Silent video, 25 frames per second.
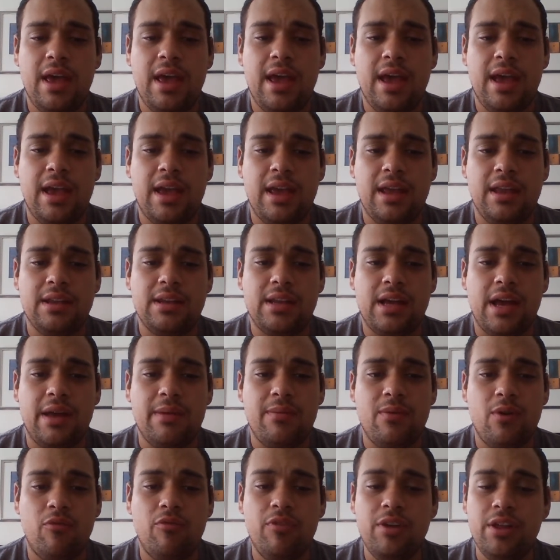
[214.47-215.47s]
And
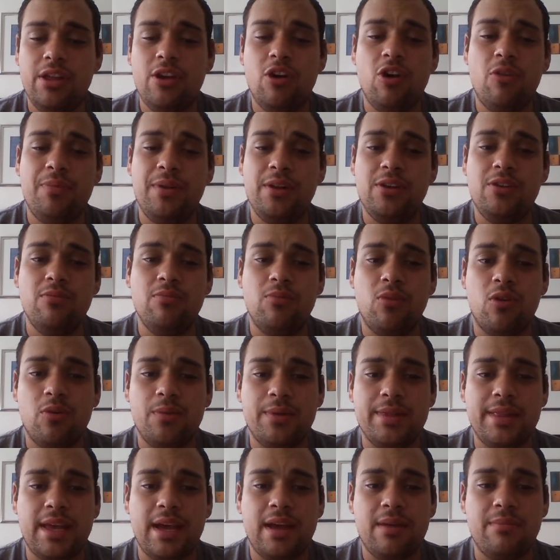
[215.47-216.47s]
I really hope they do more
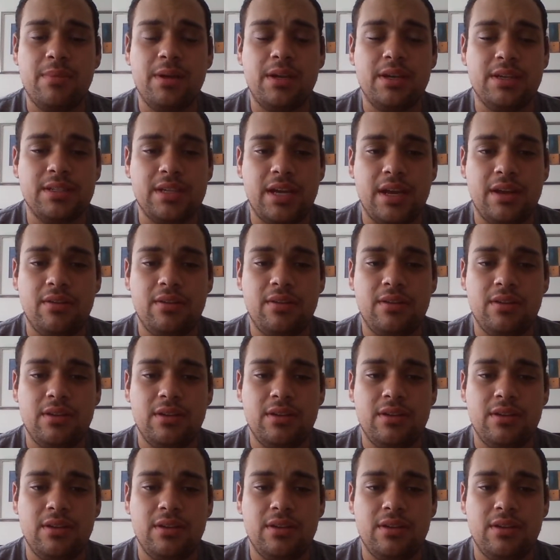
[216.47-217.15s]
with that because I